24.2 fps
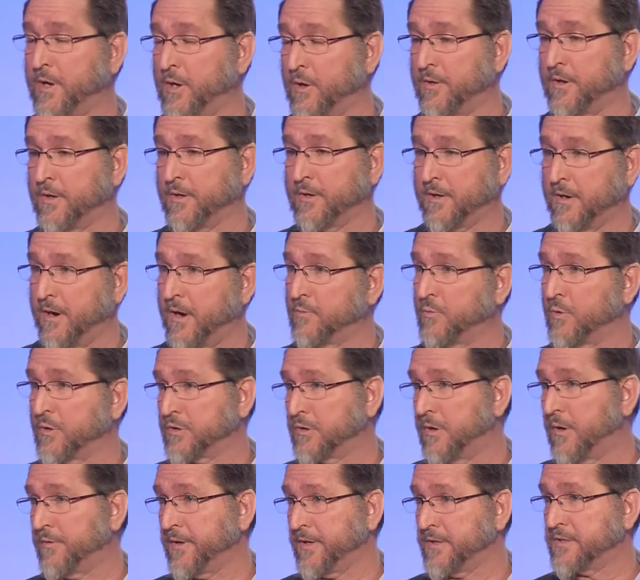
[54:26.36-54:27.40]
know that God works
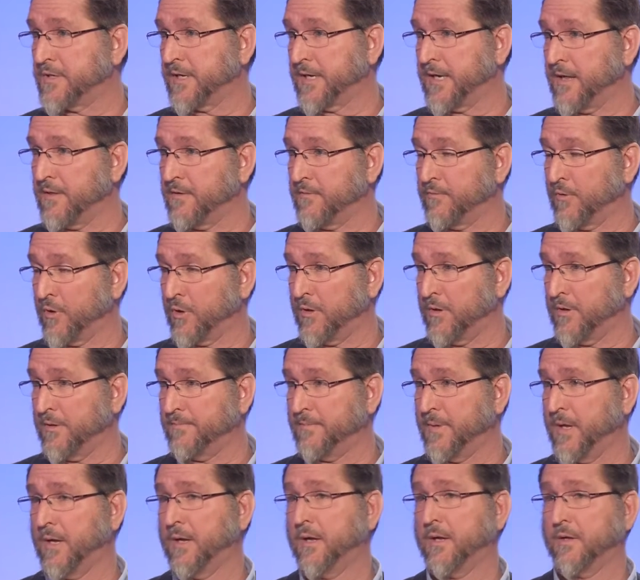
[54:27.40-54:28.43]
all things together for good
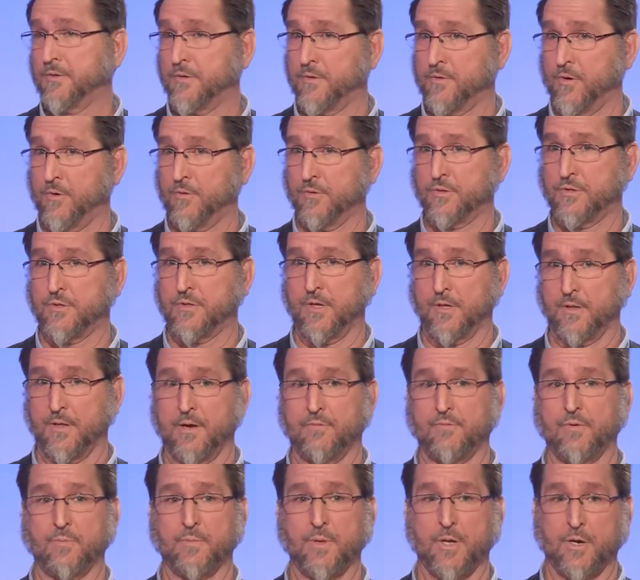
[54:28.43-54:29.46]
to those that
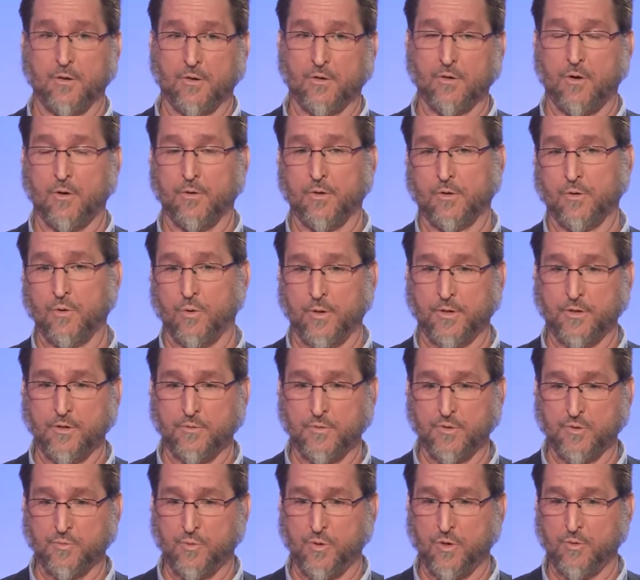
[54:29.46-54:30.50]
love him that are called according to
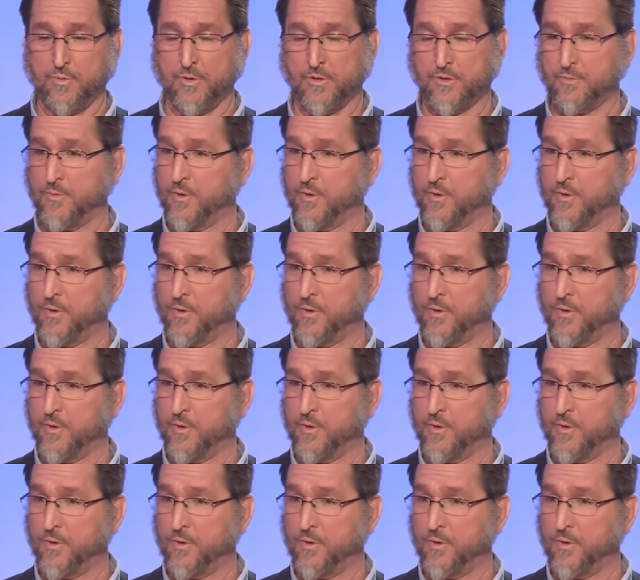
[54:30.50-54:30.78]
his purpose.